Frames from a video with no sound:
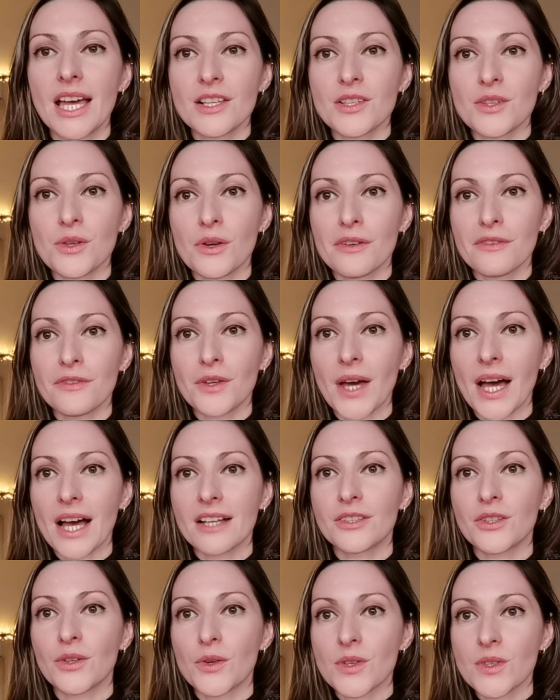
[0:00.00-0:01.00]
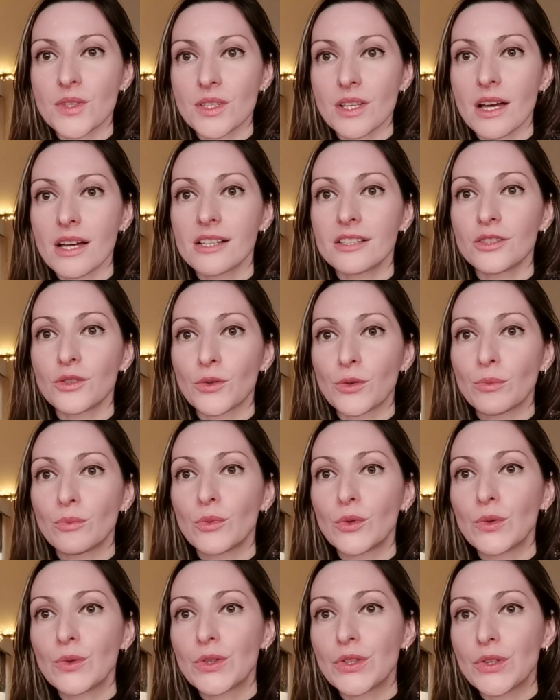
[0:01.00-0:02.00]
So if you had your sun, your
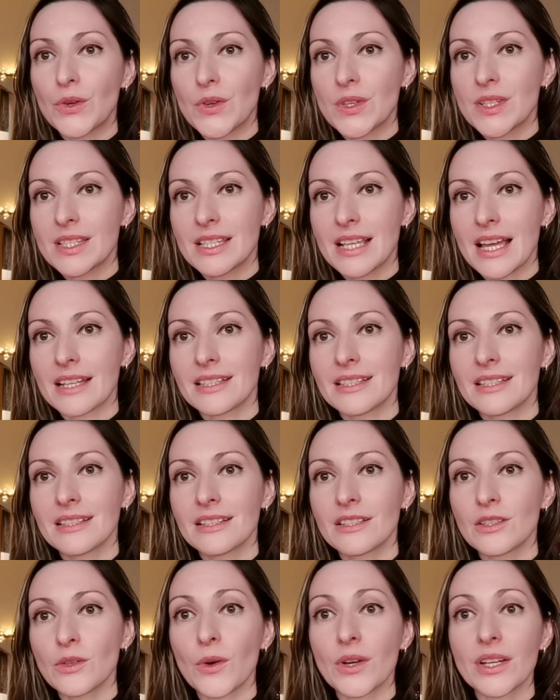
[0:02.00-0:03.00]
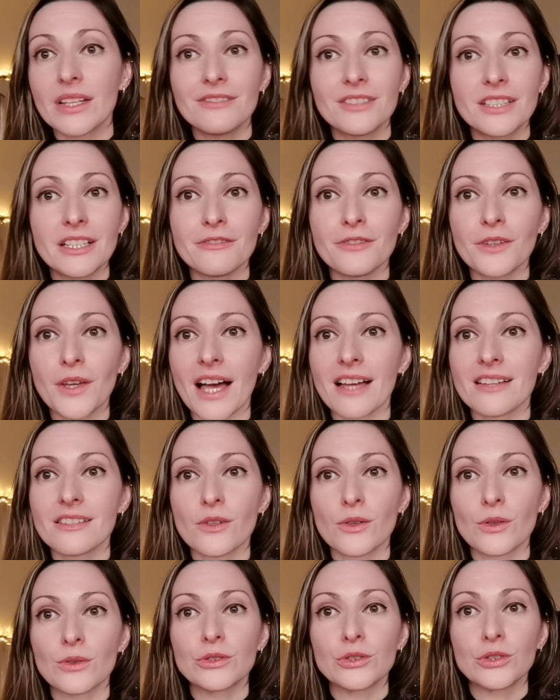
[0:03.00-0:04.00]
moon, your ascendant, or even if you had
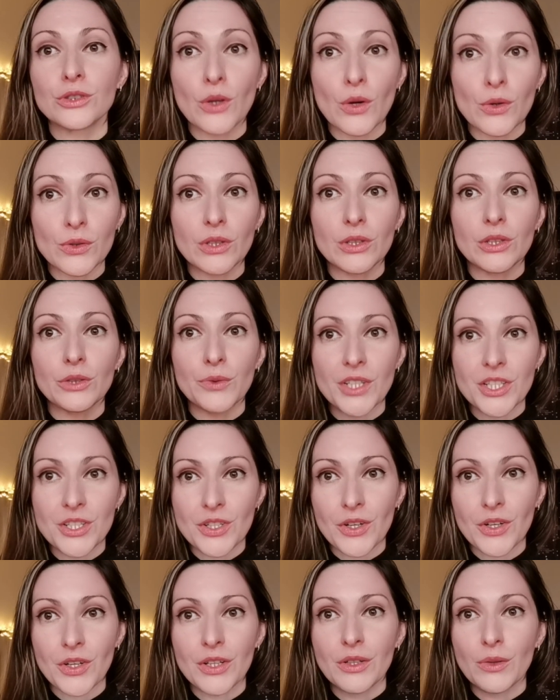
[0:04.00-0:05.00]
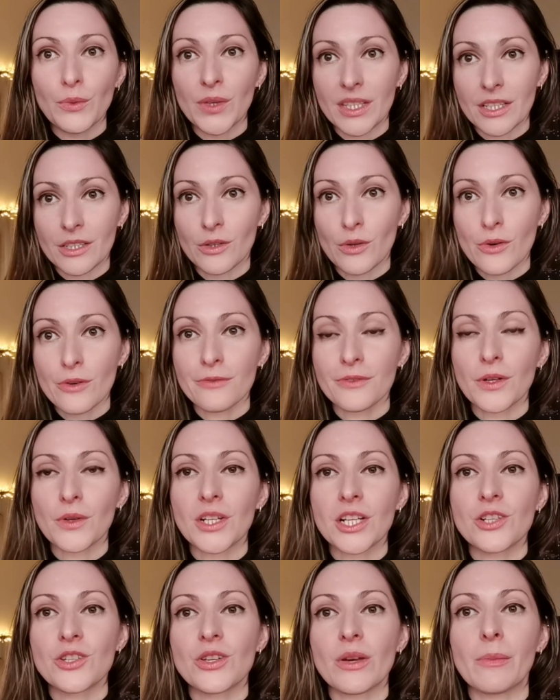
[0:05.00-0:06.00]
your nodal return with the North
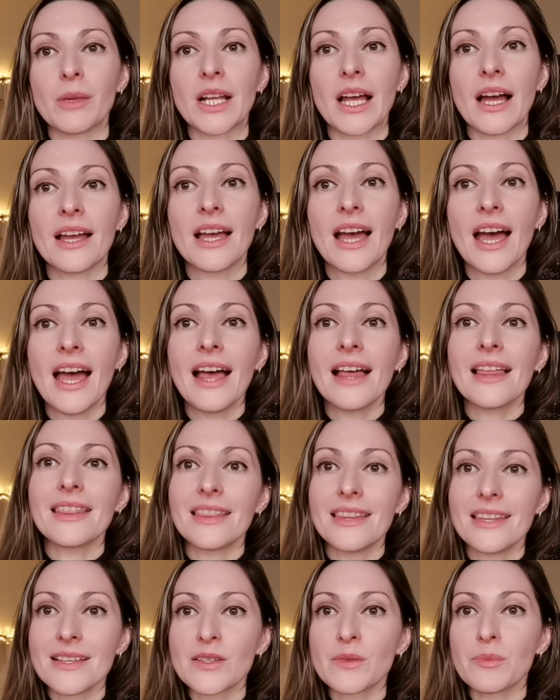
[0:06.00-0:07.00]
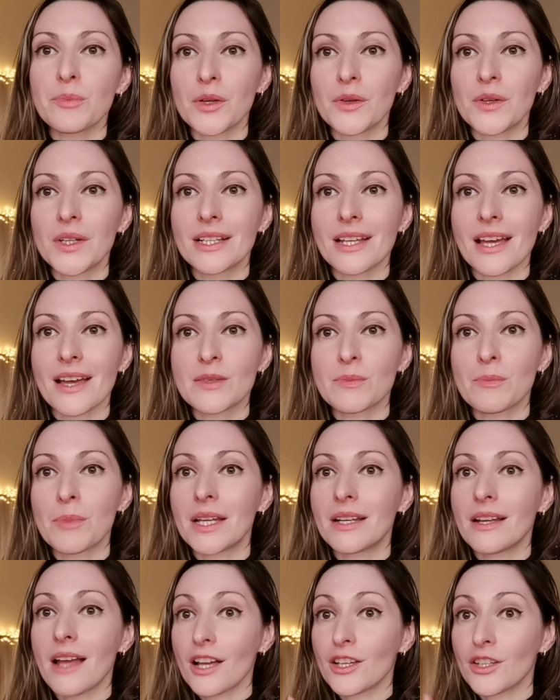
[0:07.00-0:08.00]
Node in Gemini, this period has
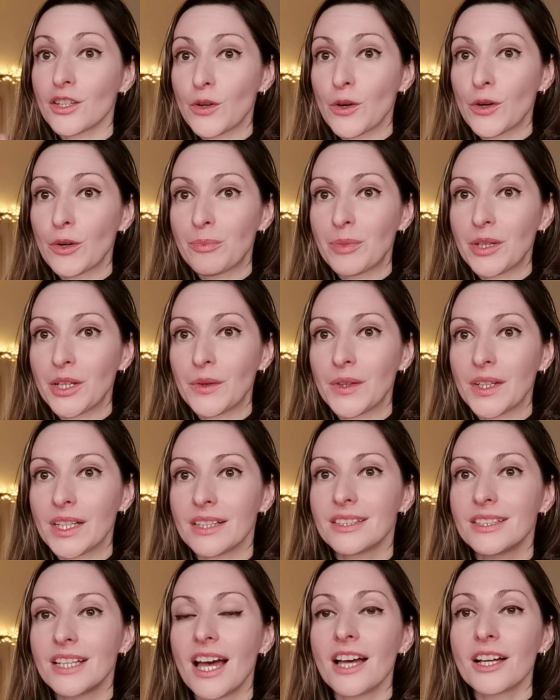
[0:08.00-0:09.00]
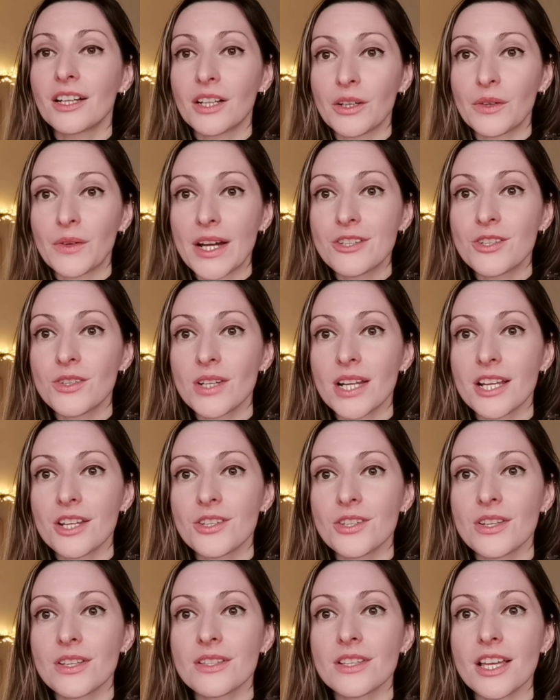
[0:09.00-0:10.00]
been your period.
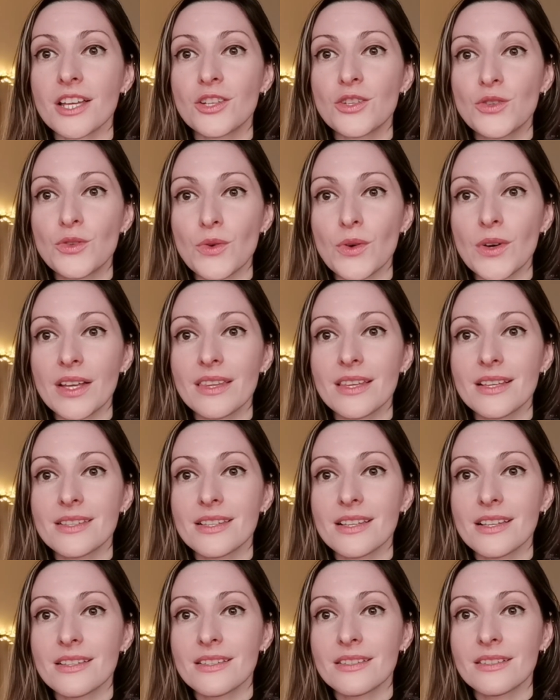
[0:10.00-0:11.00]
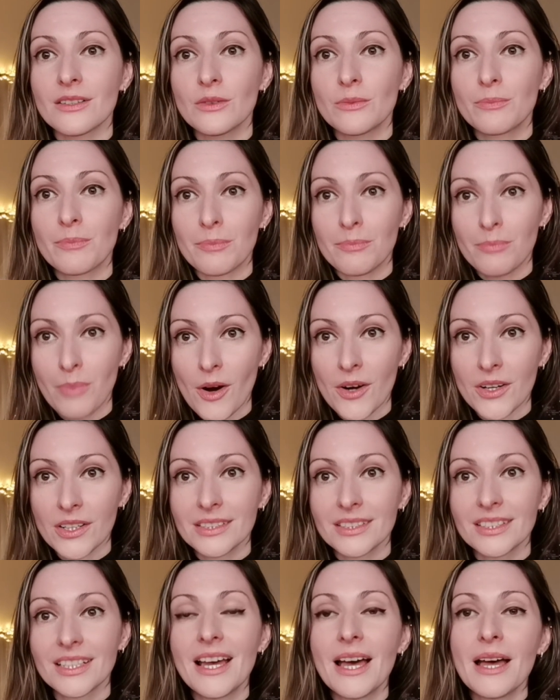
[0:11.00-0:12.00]
Congratulations. Enjoy the seasonal
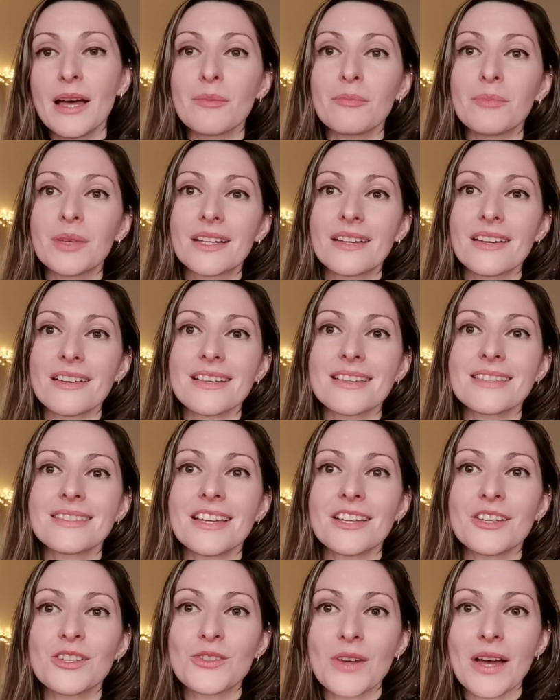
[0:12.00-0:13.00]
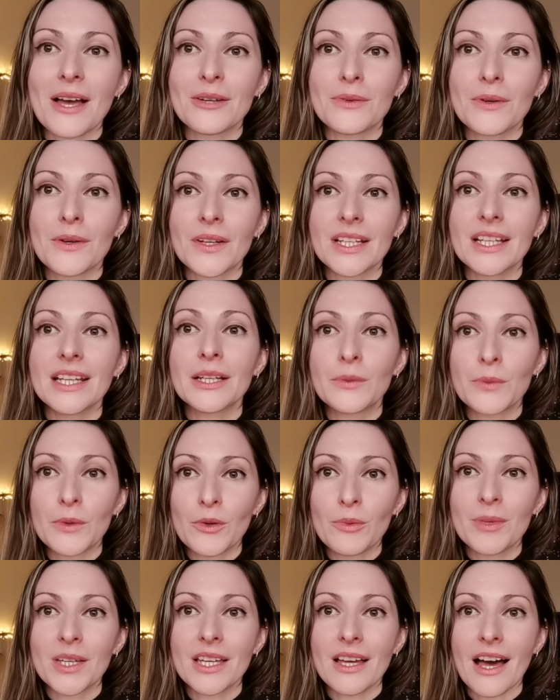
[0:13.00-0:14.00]
part, because in January it
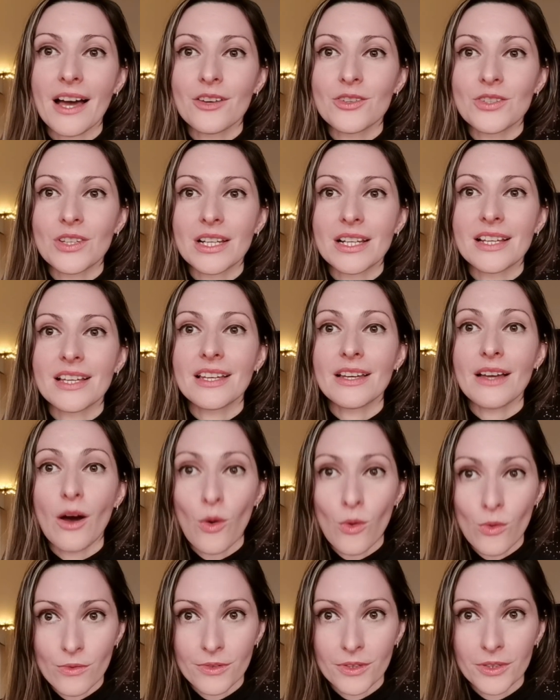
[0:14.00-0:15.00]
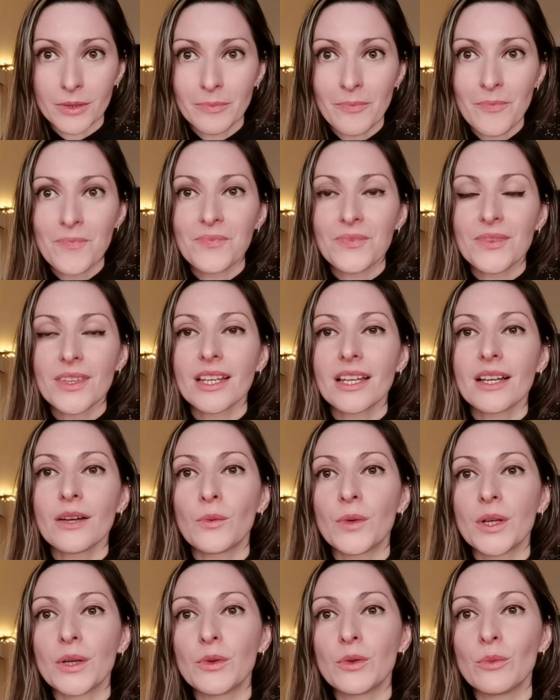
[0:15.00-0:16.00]
will be actually over.
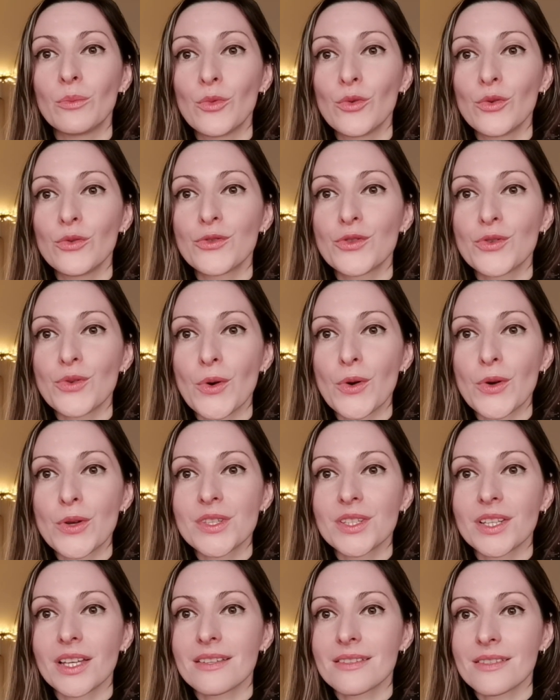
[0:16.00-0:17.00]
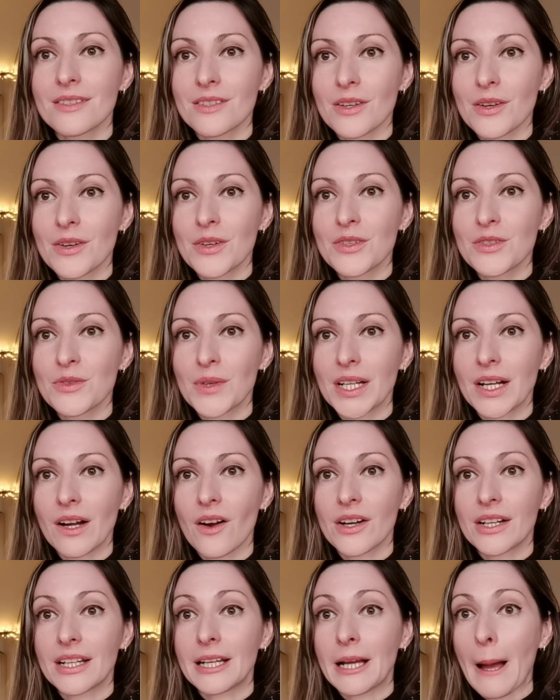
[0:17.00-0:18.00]
We will move towards concerns
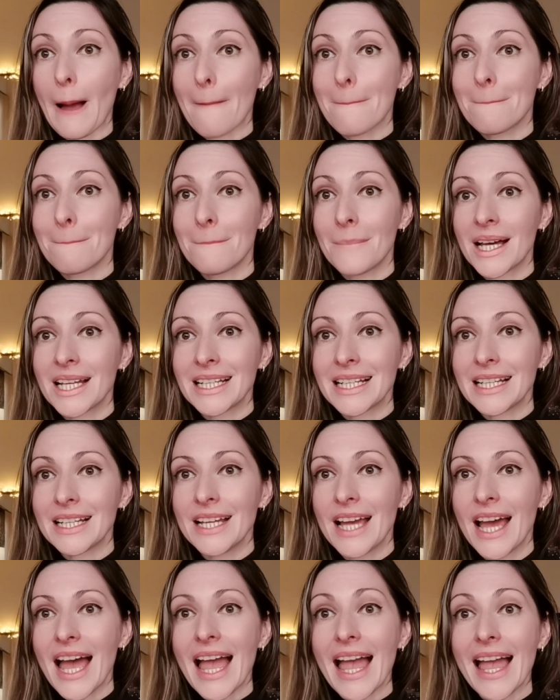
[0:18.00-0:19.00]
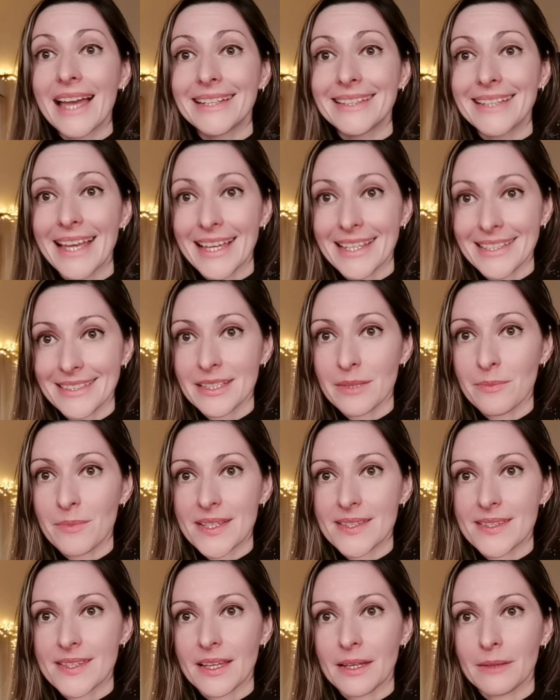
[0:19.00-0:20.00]
regarding money and
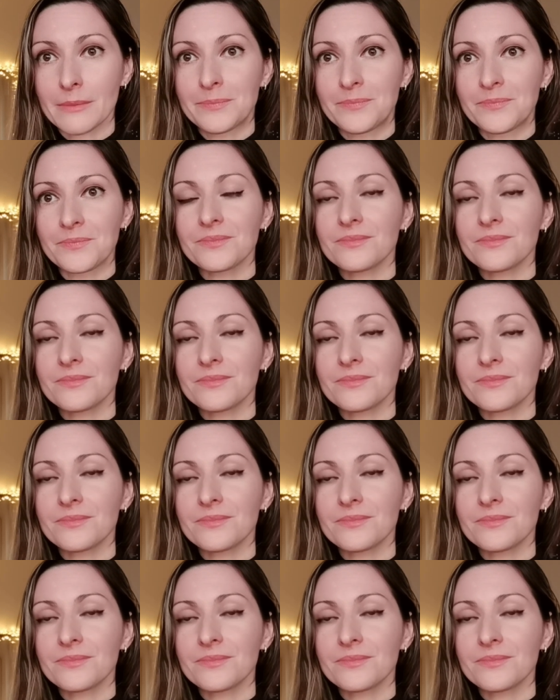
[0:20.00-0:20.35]
intimacy.